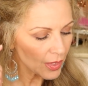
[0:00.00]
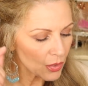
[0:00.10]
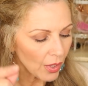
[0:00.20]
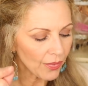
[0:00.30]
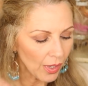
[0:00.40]

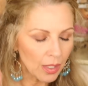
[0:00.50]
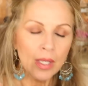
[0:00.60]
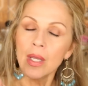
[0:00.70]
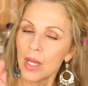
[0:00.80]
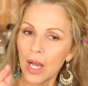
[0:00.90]
So I thought,
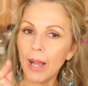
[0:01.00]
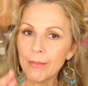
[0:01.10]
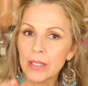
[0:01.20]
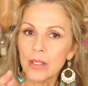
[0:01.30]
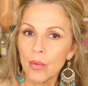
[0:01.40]

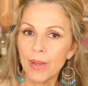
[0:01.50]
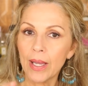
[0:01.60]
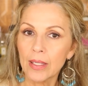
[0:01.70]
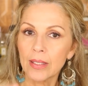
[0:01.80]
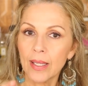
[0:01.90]
I'm gonna go
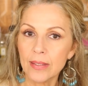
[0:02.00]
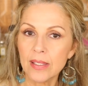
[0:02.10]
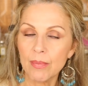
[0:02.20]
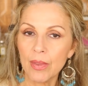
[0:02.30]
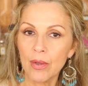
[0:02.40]
back and get
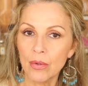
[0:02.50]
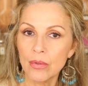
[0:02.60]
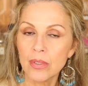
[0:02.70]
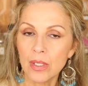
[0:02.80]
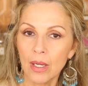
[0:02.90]
some of
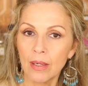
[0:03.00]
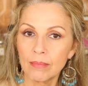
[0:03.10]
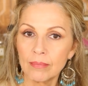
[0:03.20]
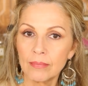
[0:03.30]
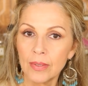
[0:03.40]
those,
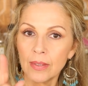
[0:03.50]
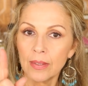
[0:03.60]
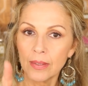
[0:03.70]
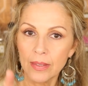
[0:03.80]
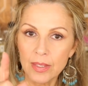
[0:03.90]

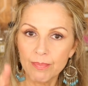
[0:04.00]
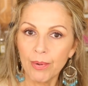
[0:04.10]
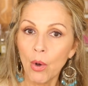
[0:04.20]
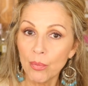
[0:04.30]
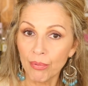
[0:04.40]
this
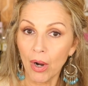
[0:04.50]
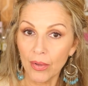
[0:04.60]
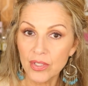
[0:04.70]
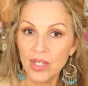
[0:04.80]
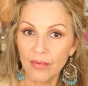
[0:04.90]
bone
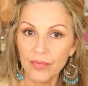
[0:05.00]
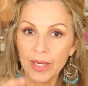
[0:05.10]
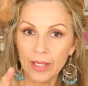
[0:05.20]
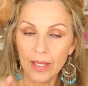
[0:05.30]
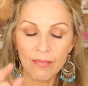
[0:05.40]
broth stuff
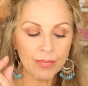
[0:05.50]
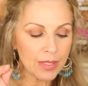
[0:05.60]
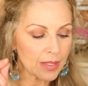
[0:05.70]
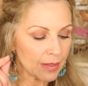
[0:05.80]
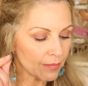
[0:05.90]
that I gave
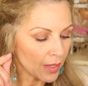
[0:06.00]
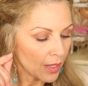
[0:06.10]
Bindi.